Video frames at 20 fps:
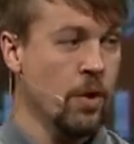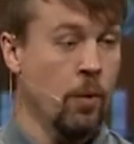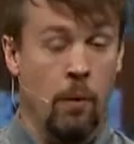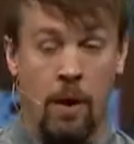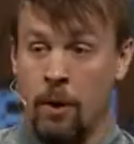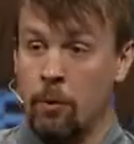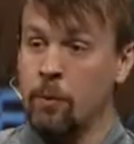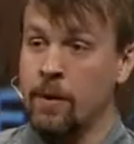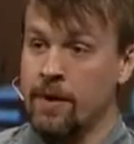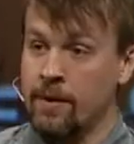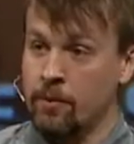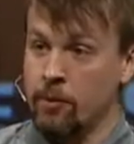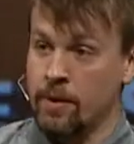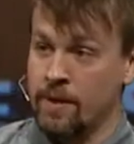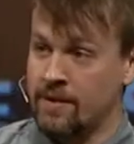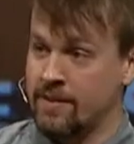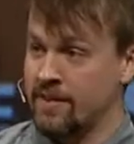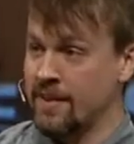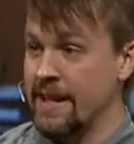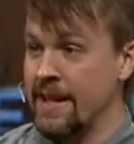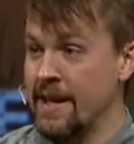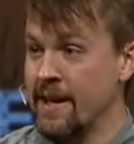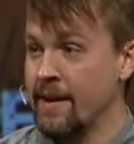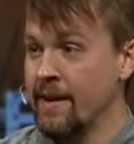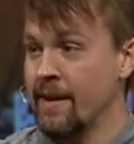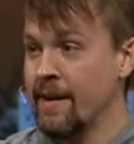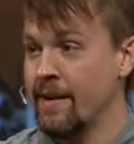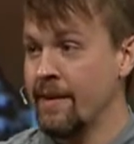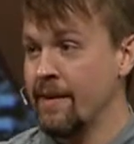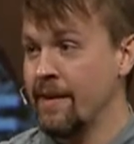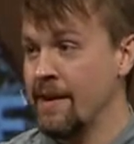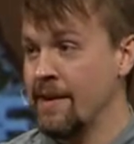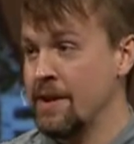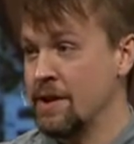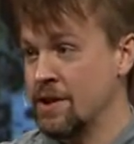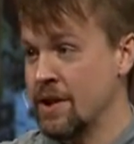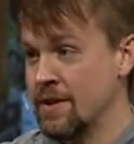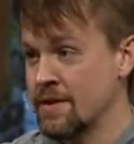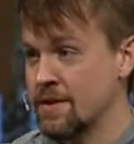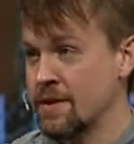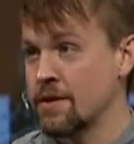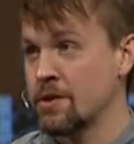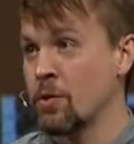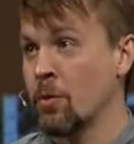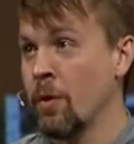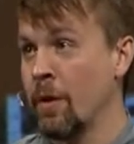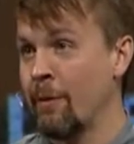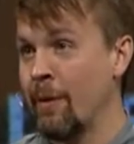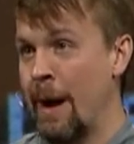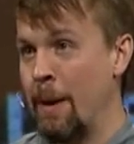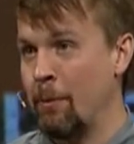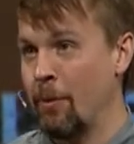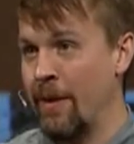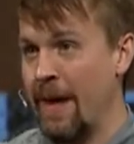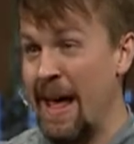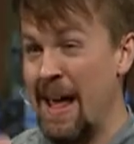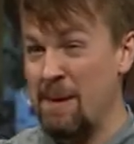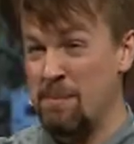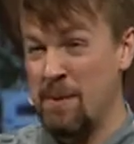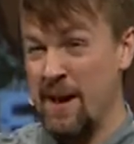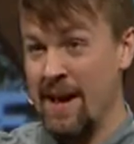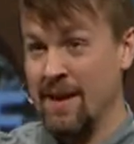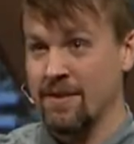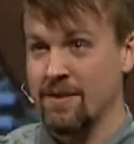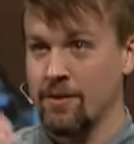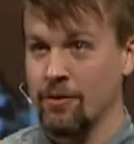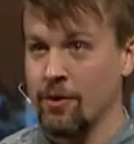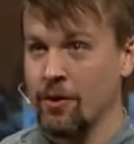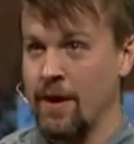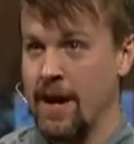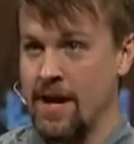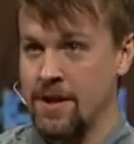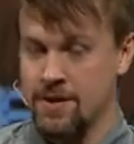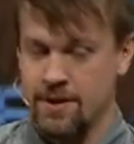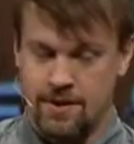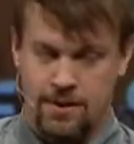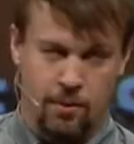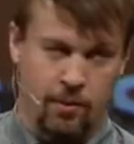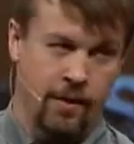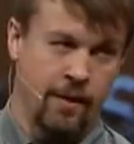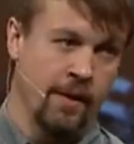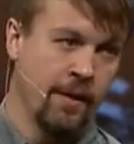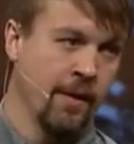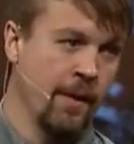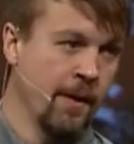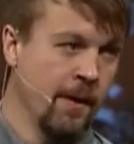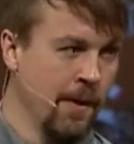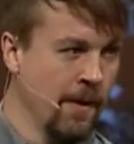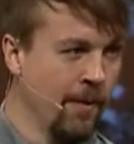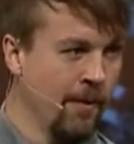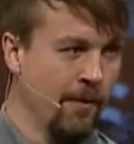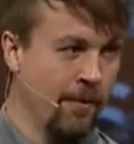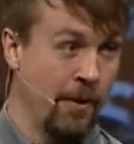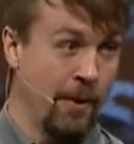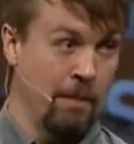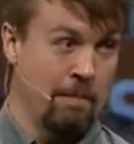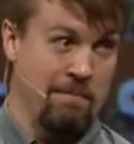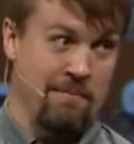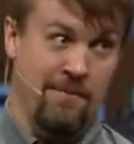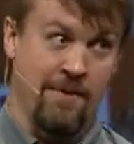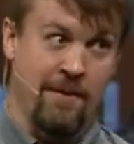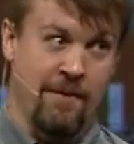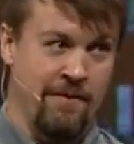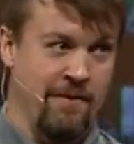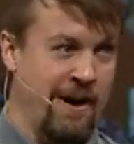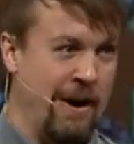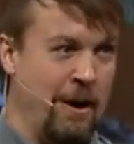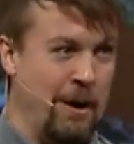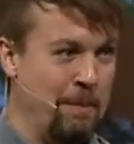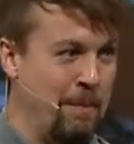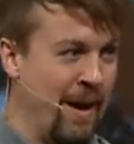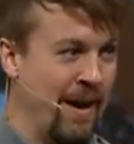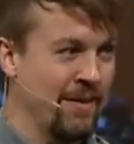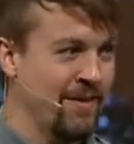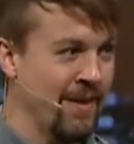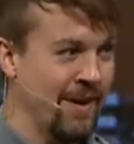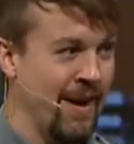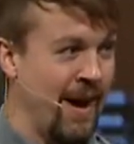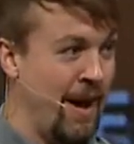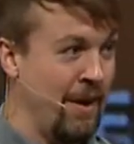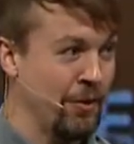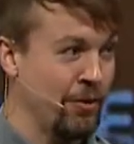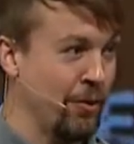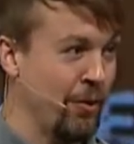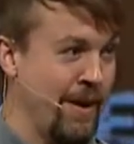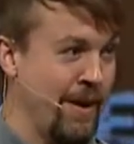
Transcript: Well, we, we see in, in the Genesis story, right, we're the apex of creation, so we're the, the, the very best that God's